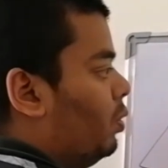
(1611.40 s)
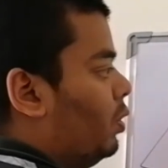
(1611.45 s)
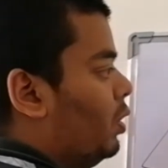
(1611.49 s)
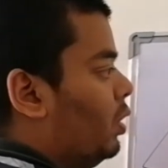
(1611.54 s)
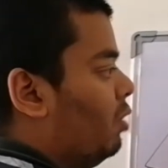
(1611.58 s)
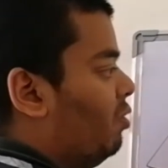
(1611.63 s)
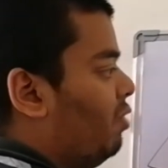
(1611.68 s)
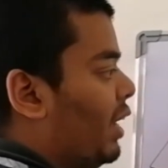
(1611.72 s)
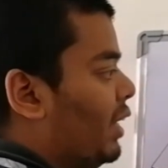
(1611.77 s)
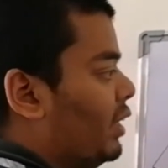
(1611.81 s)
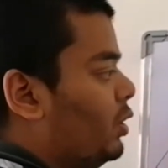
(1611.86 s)
the
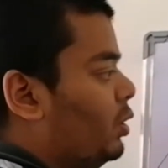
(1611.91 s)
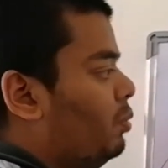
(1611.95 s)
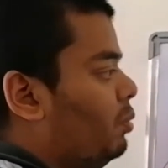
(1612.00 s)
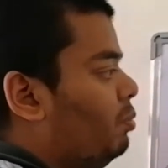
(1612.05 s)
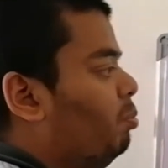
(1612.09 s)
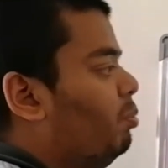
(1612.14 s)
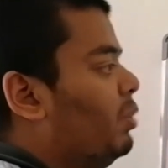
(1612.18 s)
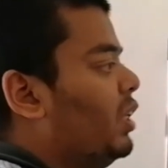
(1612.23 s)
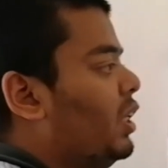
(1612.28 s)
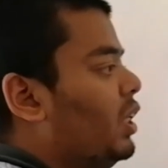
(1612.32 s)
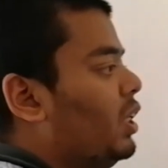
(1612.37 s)
vector
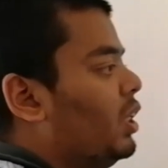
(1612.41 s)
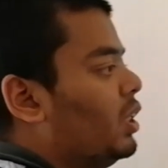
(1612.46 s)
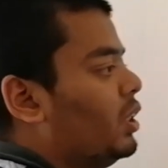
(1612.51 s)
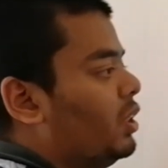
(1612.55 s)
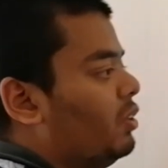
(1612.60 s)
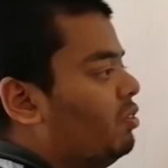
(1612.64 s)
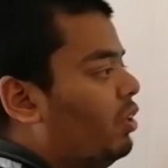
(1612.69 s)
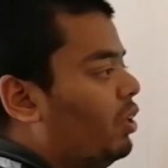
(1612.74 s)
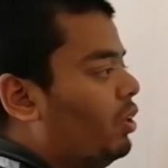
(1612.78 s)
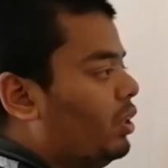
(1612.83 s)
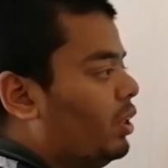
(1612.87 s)
B is
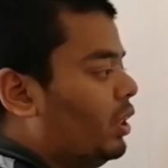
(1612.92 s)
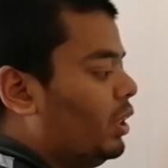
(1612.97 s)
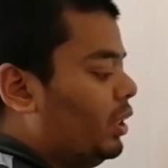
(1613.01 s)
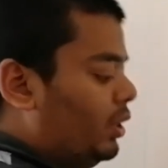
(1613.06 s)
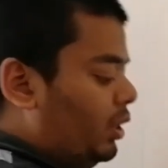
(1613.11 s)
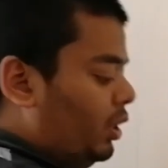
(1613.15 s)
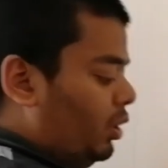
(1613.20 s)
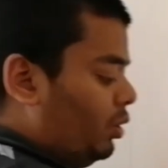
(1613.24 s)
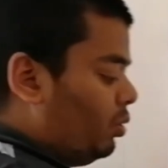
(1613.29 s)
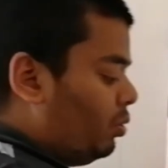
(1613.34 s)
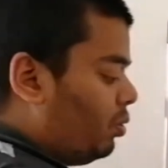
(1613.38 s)
very
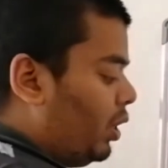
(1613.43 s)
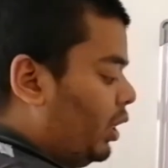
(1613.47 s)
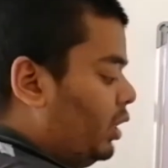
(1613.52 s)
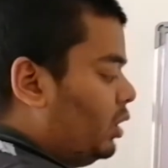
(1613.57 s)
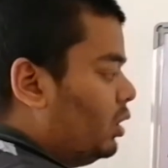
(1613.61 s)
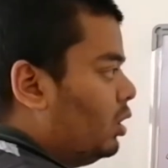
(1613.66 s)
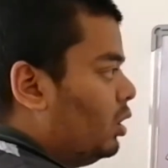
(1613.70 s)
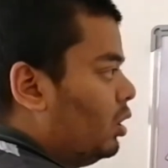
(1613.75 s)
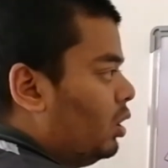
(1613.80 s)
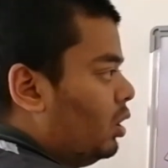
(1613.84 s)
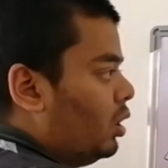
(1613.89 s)
easy to write
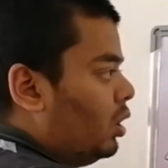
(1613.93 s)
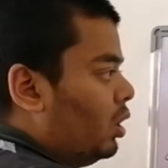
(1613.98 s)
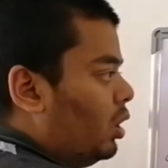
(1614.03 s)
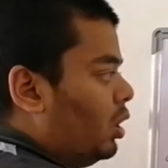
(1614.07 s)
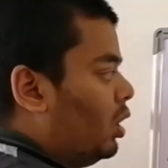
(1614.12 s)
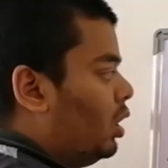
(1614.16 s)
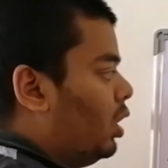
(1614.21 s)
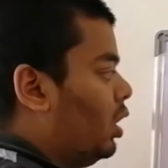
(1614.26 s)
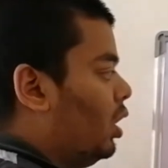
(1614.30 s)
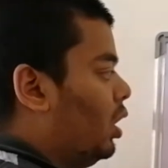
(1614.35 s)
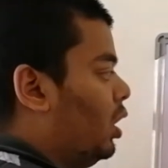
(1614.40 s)

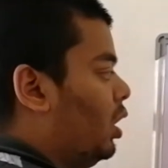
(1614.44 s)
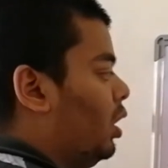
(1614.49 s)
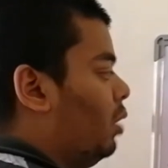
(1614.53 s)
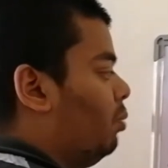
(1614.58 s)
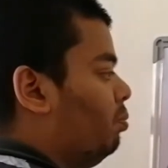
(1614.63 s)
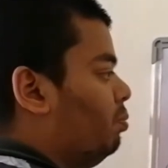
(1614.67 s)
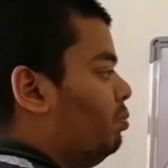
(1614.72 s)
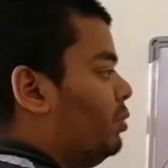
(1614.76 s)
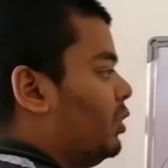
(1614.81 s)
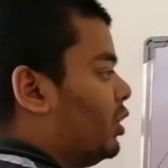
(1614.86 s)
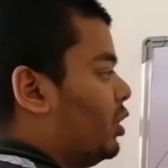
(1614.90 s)

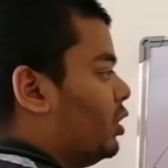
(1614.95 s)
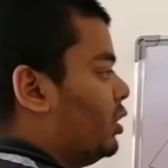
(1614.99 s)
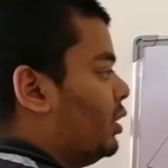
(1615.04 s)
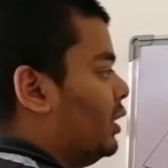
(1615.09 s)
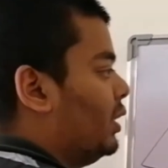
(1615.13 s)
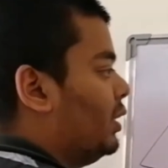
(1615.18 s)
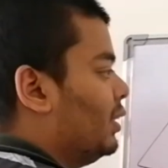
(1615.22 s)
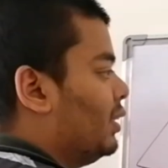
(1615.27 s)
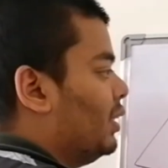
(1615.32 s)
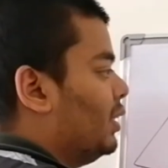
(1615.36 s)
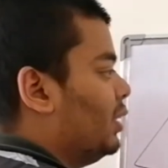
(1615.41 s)

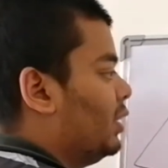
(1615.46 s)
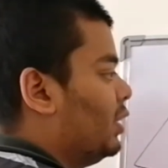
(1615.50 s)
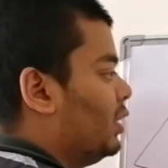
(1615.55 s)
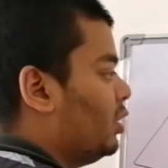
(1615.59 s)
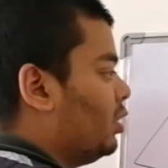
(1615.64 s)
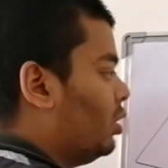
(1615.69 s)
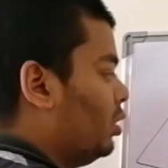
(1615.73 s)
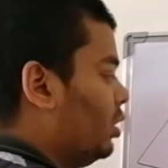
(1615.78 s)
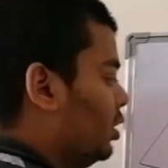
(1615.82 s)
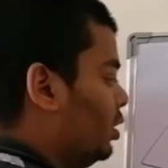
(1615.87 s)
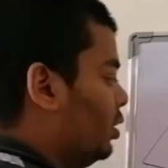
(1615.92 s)
since it is
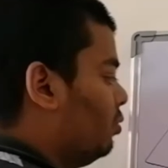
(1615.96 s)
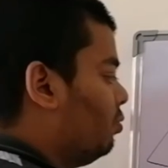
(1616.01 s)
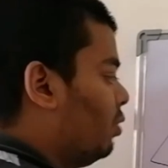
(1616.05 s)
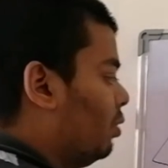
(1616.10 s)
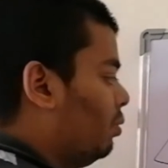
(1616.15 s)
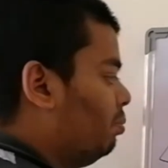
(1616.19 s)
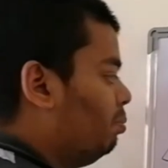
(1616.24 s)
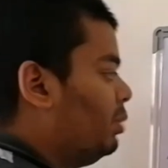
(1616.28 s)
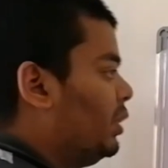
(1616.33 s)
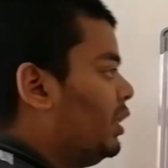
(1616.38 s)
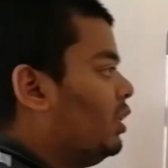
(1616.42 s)
starting
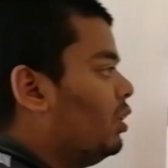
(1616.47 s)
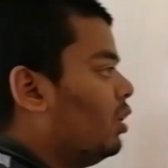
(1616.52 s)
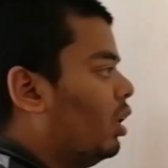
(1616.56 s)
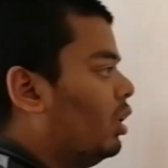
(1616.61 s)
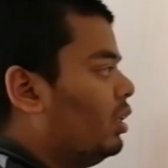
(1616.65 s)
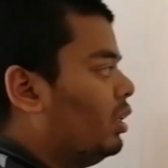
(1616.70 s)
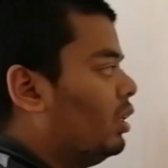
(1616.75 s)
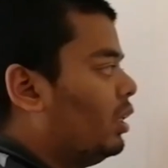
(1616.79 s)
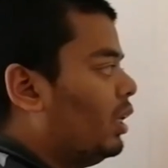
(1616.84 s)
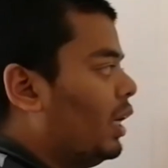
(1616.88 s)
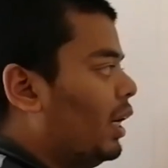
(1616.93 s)
from P
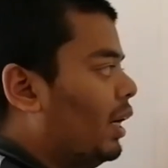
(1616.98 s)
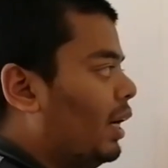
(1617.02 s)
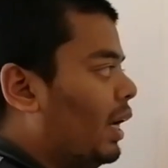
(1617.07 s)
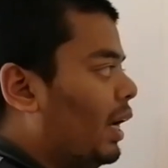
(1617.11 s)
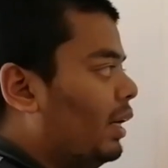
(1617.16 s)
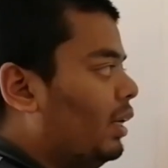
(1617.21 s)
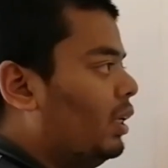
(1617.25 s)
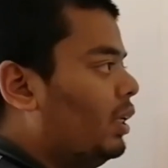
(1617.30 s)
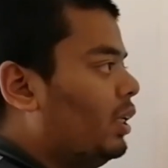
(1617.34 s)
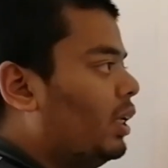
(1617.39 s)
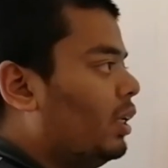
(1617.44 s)
naught and
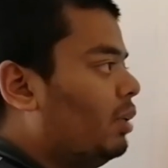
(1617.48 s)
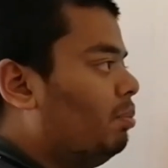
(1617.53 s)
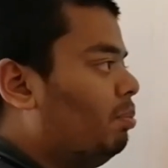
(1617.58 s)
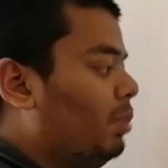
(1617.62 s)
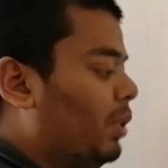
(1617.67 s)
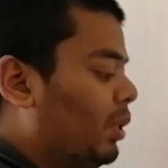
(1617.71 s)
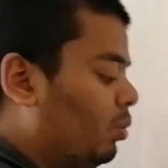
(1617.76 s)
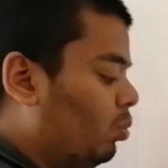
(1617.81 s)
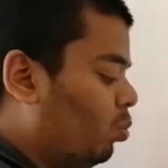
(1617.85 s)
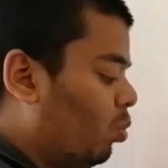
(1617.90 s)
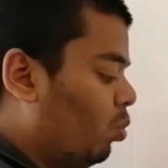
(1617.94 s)
ending at
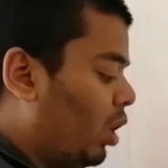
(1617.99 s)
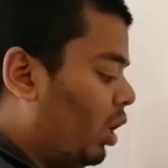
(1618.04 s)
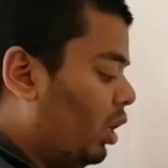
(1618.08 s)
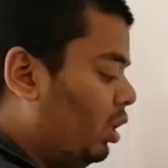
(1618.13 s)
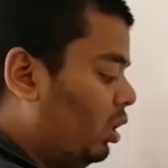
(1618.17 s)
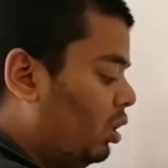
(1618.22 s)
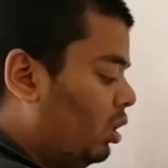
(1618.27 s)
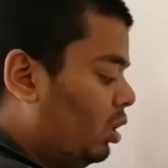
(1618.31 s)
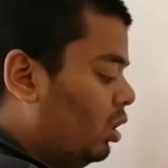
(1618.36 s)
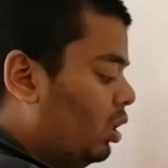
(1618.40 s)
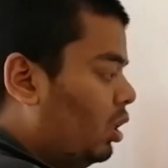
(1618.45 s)
P1.
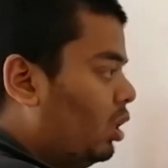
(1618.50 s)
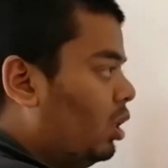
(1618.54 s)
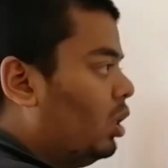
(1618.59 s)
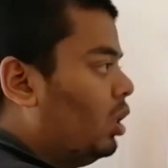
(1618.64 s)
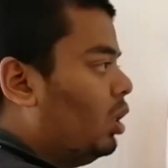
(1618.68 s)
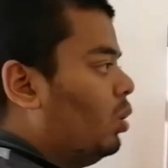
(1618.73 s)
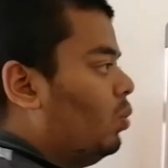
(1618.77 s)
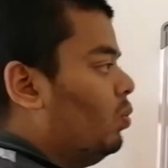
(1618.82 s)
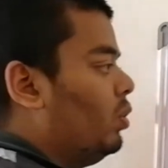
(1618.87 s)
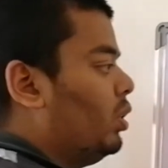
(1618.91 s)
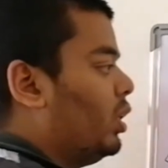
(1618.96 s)

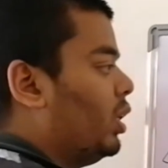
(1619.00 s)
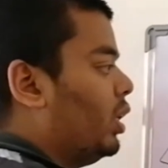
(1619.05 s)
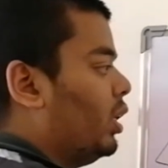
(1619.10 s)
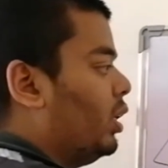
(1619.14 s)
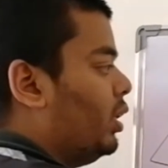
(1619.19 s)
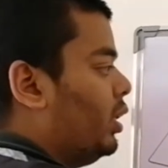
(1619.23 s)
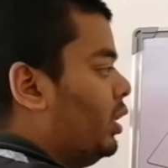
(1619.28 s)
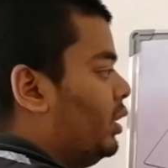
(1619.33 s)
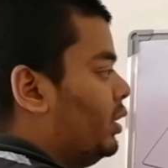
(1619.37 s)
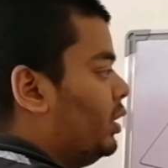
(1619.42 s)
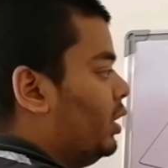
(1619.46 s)
We can
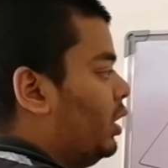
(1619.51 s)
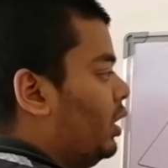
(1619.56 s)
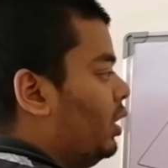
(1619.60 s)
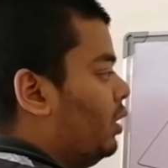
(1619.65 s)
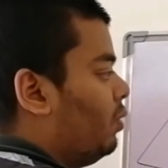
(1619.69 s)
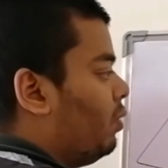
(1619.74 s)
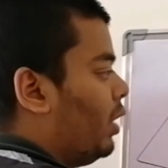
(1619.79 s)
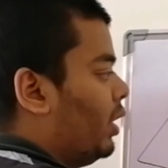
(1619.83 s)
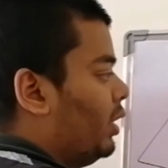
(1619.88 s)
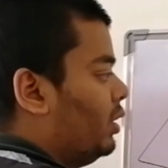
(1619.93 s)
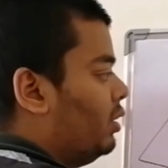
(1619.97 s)
easily
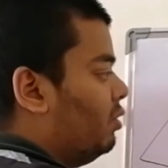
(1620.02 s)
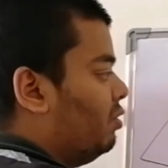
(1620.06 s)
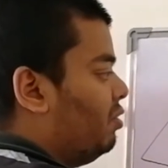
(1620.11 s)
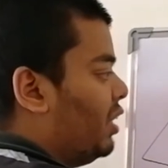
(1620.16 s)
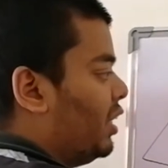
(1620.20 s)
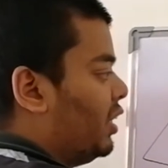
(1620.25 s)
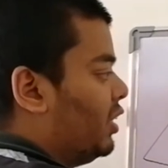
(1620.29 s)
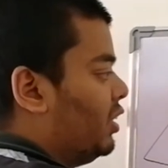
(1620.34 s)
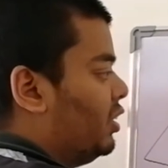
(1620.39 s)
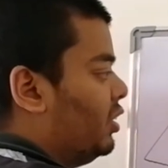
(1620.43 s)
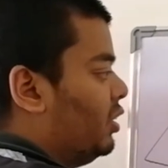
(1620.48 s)
write the
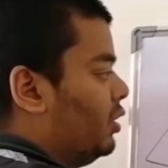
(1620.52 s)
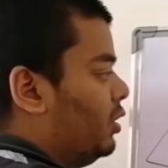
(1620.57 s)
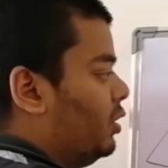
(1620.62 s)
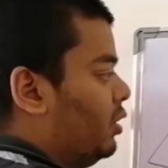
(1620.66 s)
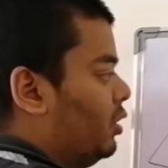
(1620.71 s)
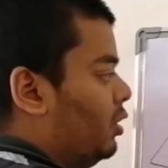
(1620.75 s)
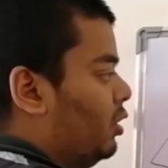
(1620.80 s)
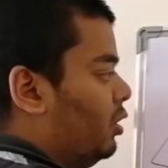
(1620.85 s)
vector